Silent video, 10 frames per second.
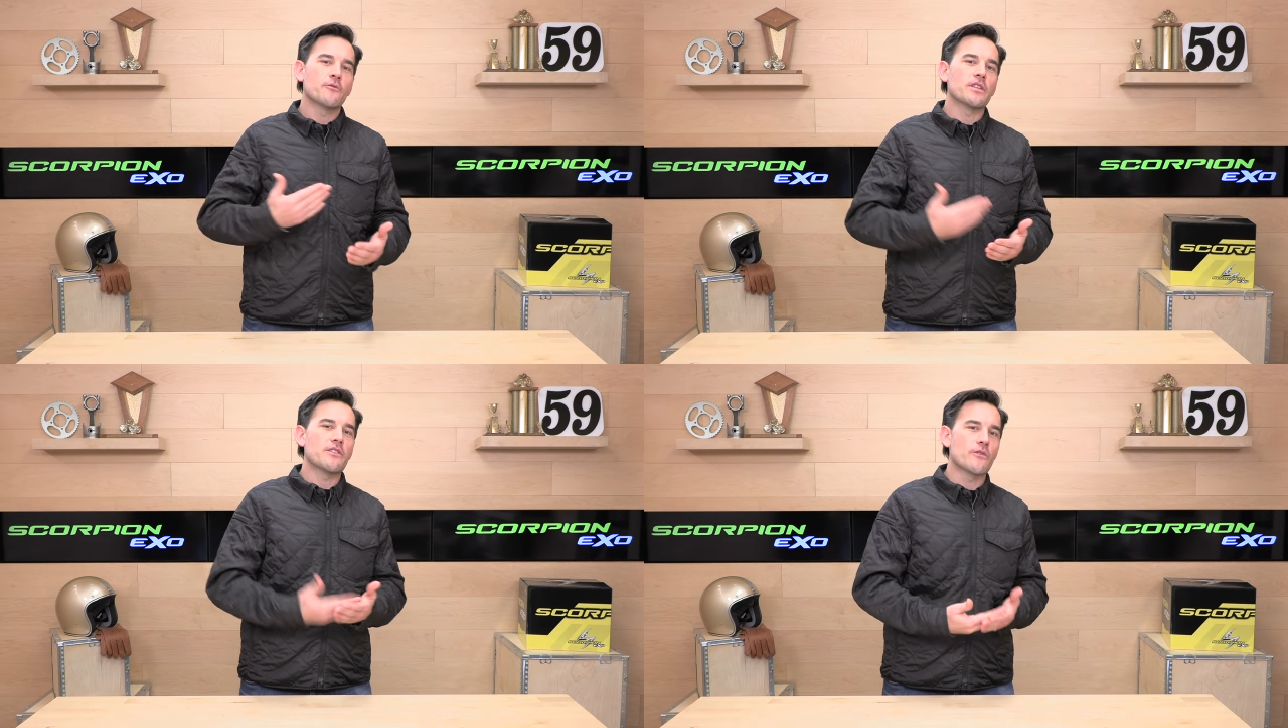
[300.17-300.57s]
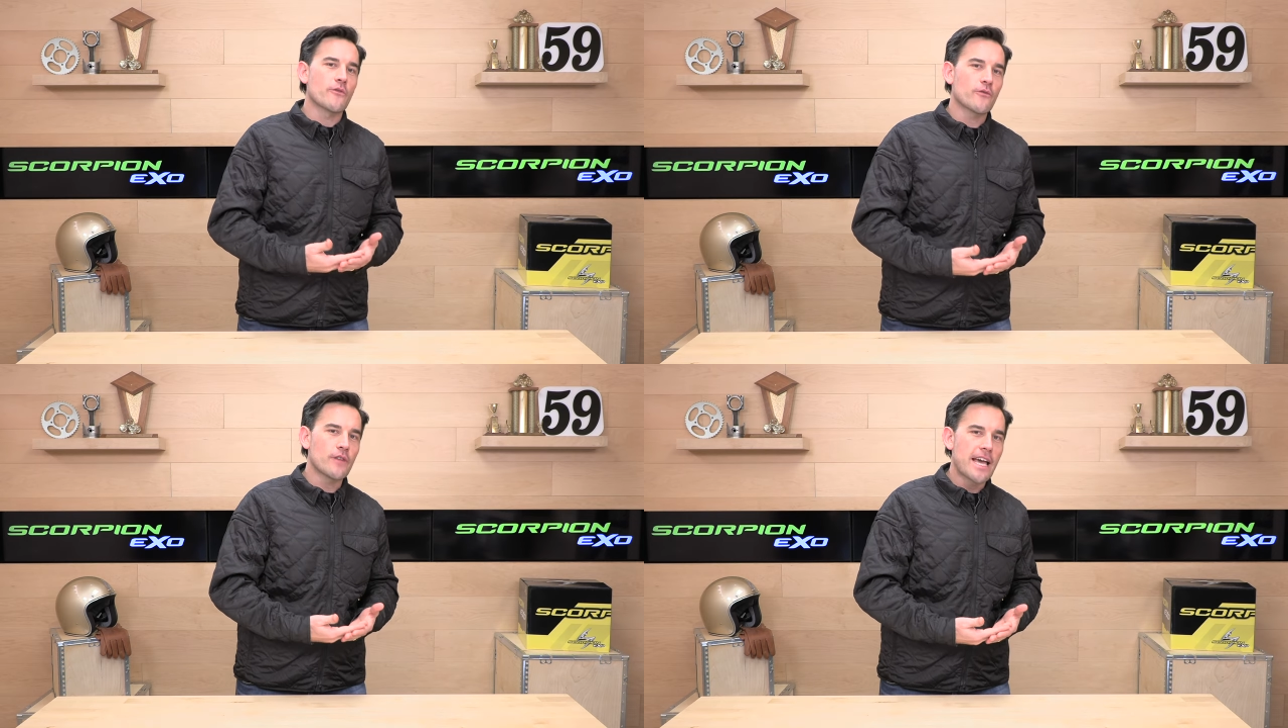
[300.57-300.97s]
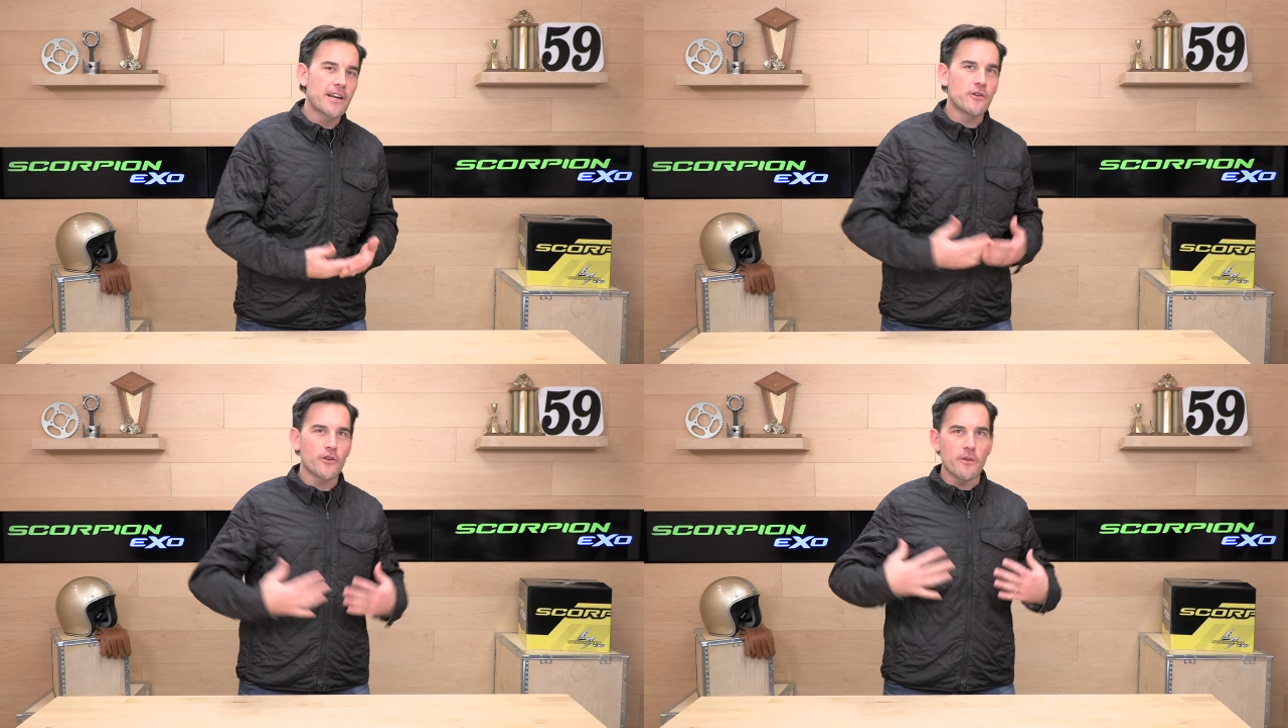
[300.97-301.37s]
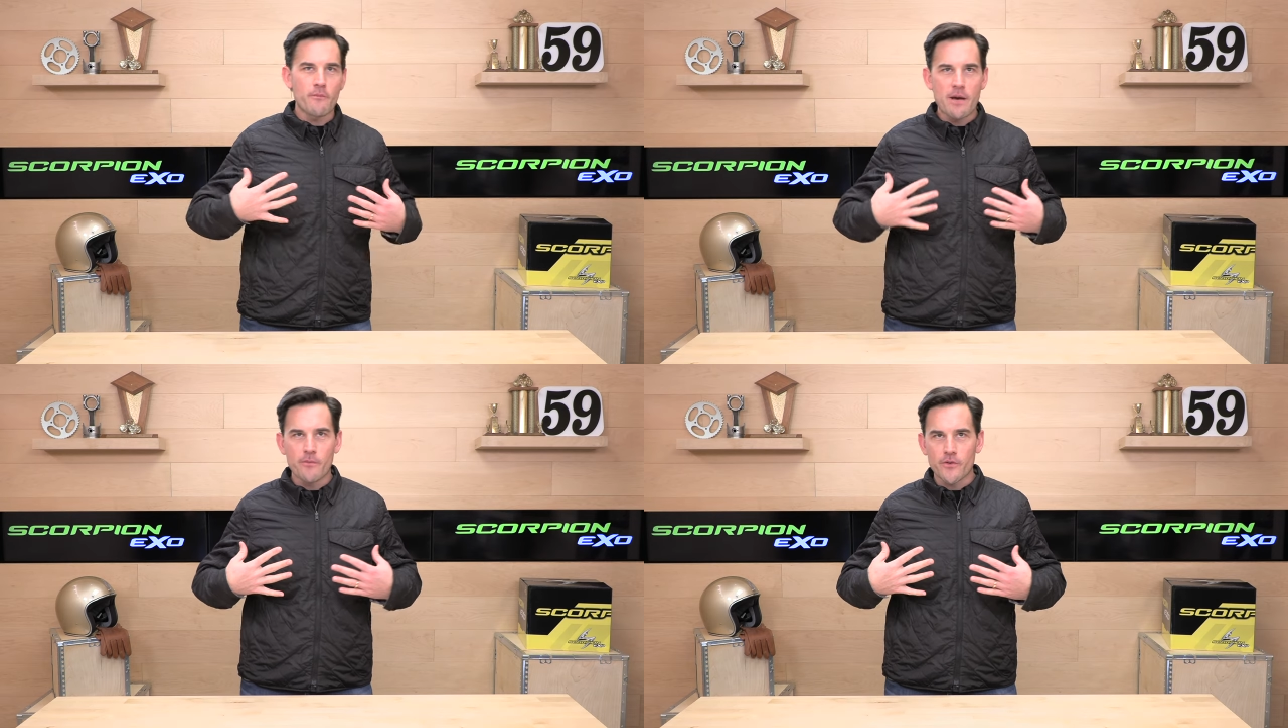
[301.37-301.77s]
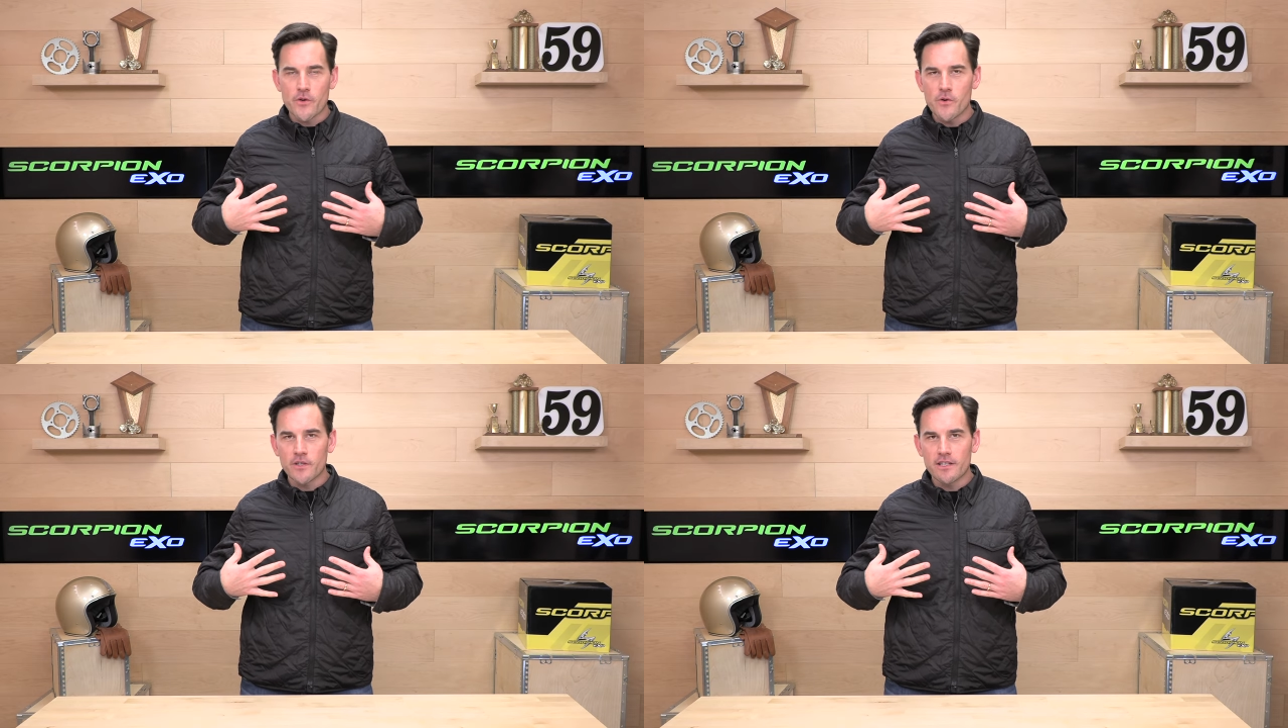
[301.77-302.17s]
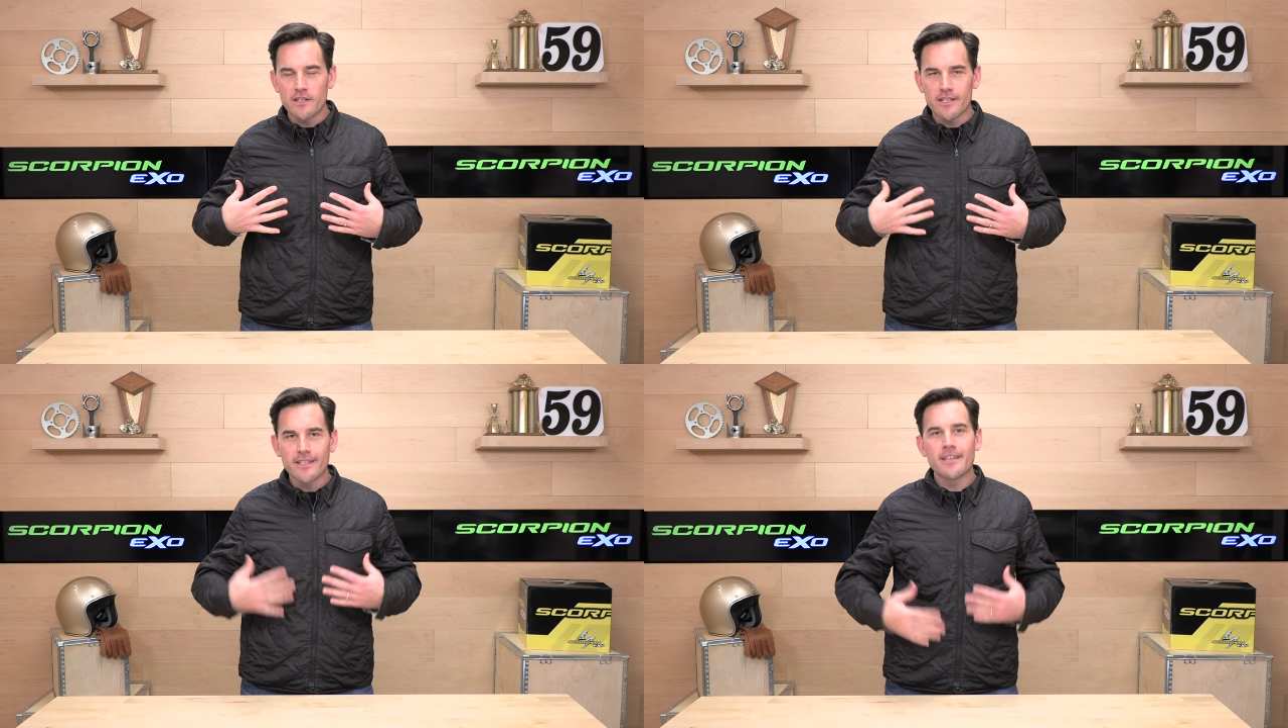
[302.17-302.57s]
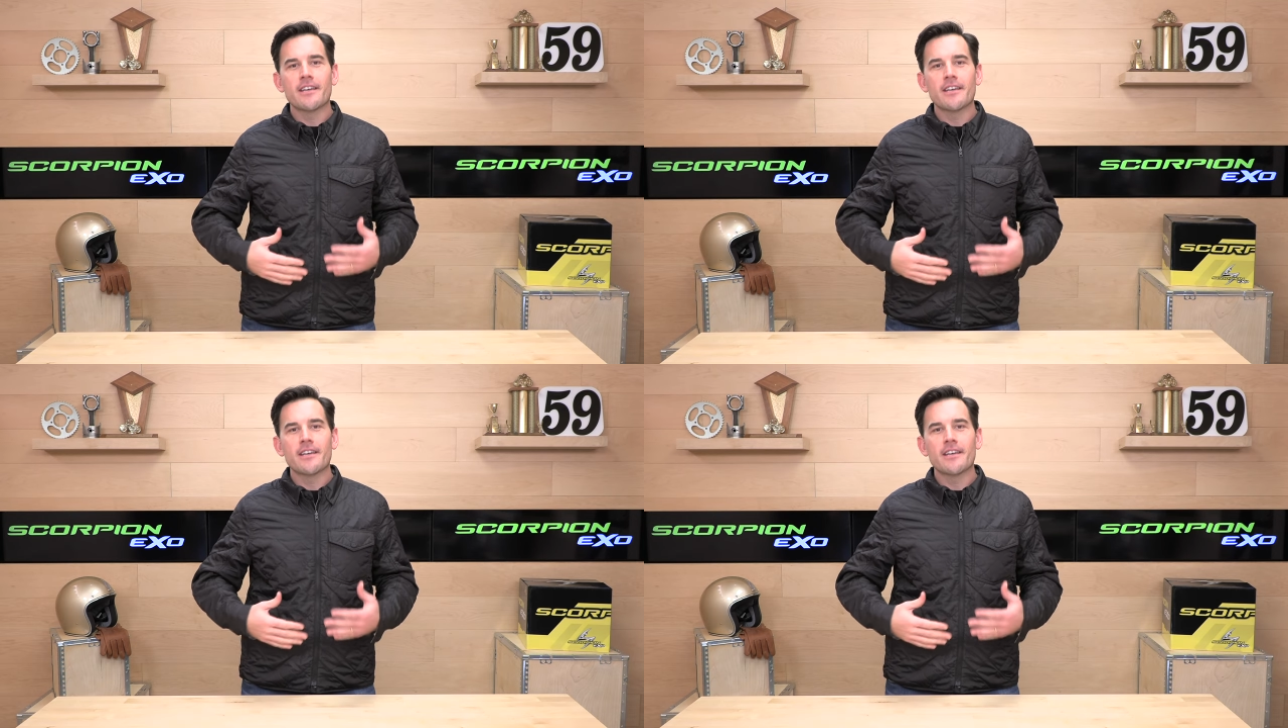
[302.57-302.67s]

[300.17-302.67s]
with either the flannel or the members only look,